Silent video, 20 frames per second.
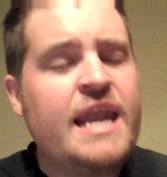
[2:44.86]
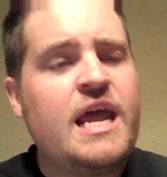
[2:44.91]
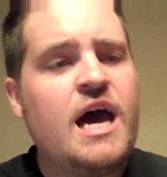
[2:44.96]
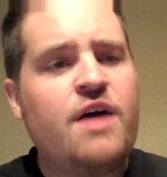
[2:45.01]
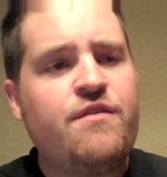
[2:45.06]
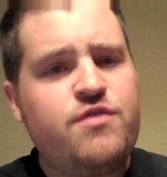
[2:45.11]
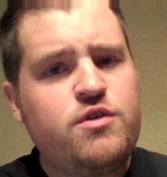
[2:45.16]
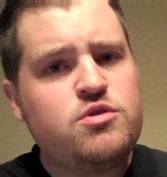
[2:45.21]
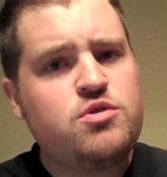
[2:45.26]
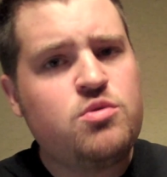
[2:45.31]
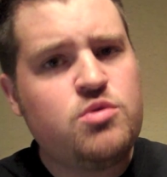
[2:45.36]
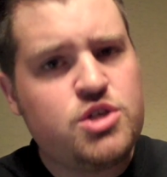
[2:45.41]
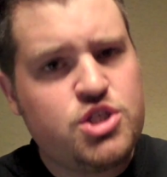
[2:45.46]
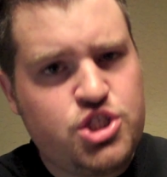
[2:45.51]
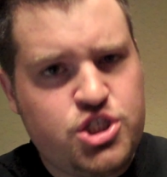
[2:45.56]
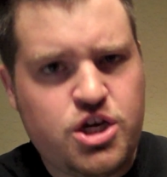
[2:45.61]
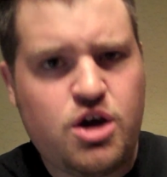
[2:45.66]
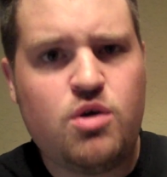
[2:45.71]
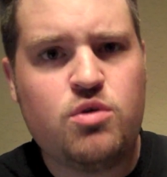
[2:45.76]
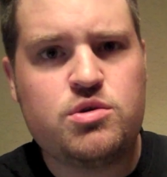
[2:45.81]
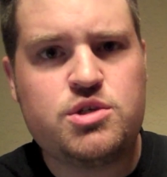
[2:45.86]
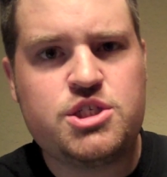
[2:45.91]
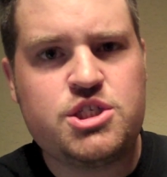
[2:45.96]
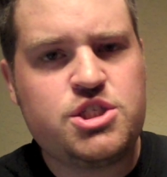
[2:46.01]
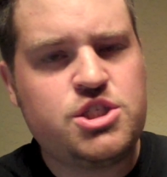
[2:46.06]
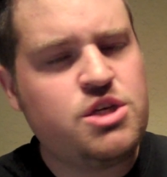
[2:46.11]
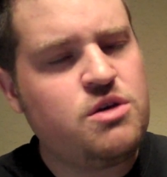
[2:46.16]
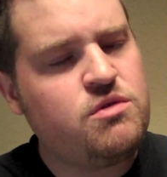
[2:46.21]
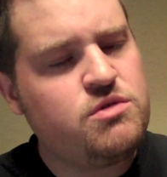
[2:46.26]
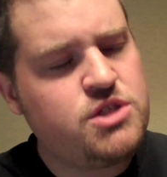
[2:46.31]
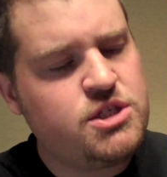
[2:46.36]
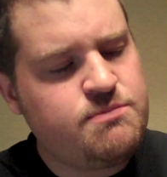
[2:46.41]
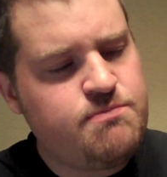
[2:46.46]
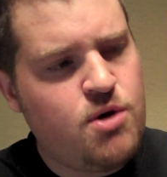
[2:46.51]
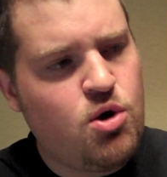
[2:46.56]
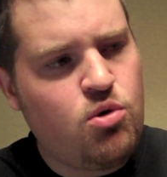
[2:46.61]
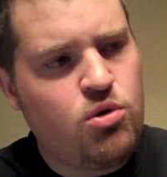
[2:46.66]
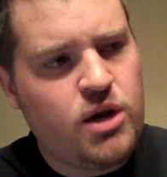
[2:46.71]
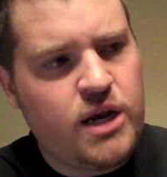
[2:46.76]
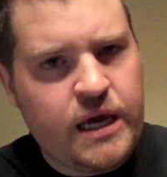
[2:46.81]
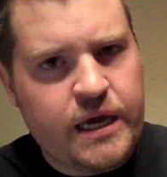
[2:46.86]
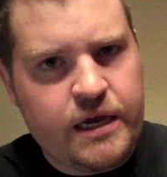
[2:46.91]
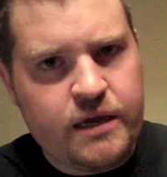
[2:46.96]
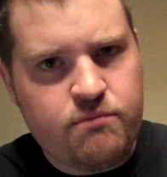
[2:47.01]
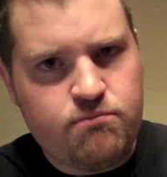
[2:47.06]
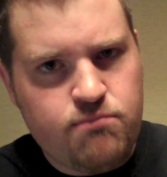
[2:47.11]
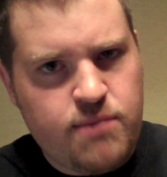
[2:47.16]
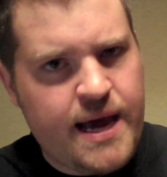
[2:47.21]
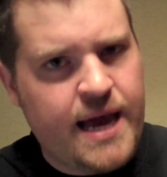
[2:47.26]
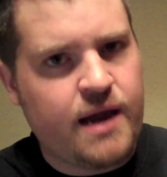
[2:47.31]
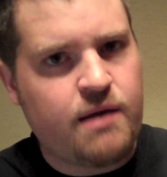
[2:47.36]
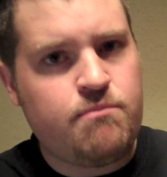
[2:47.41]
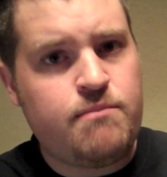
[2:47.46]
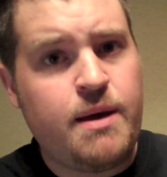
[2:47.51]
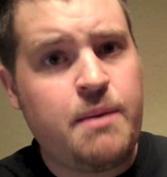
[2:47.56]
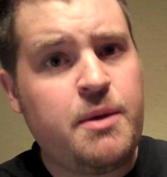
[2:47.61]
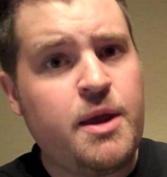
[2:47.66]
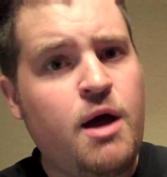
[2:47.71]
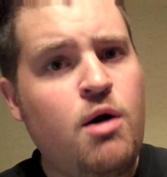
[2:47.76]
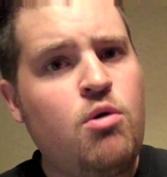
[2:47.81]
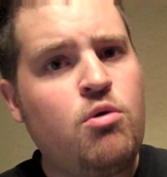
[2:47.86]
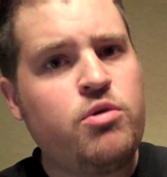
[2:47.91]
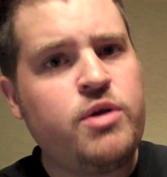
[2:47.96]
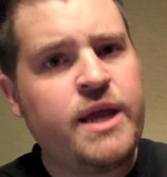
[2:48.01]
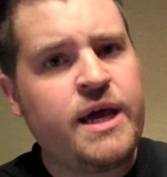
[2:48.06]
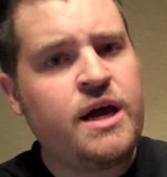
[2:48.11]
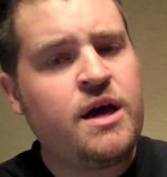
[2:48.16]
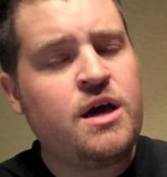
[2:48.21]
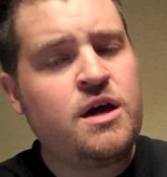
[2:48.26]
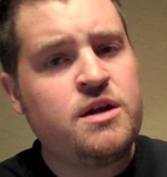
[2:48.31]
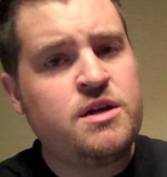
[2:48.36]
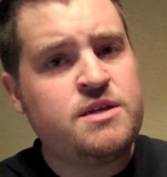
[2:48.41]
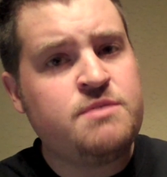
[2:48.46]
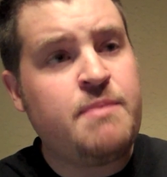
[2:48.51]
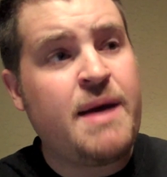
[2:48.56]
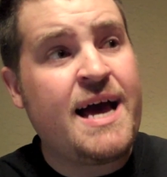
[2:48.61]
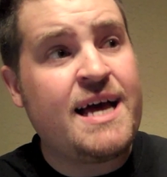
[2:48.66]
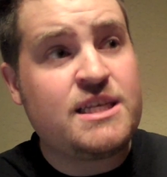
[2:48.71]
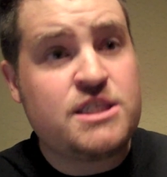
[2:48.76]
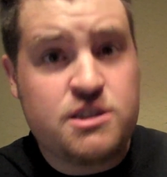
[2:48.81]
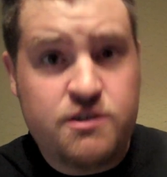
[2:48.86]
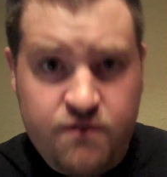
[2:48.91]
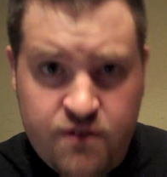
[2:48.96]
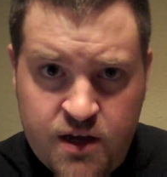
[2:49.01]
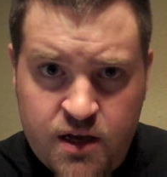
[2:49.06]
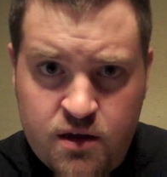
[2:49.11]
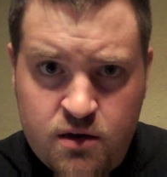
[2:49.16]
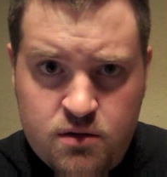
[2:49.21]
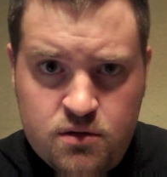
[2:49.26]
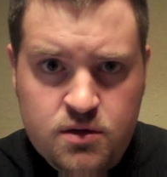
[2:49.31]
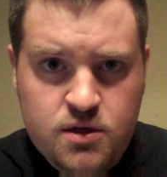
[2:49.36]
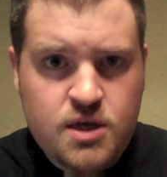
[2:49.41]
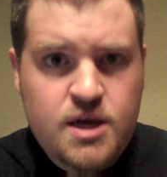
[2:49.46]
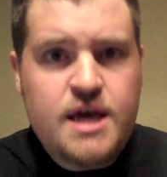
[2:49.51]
Now, if you're doing Georgia, Georgia's more laid back, maybe on down by Savannah.